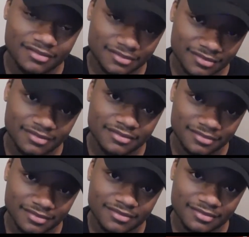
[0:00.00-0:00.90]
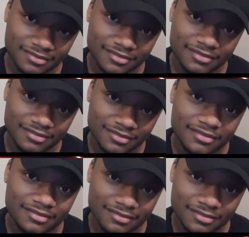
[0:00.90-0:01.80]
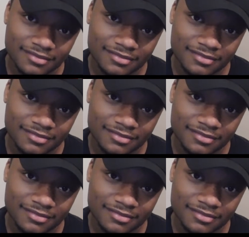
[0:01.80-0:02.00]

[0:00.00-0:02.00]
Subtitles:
No one is speaking in this clip.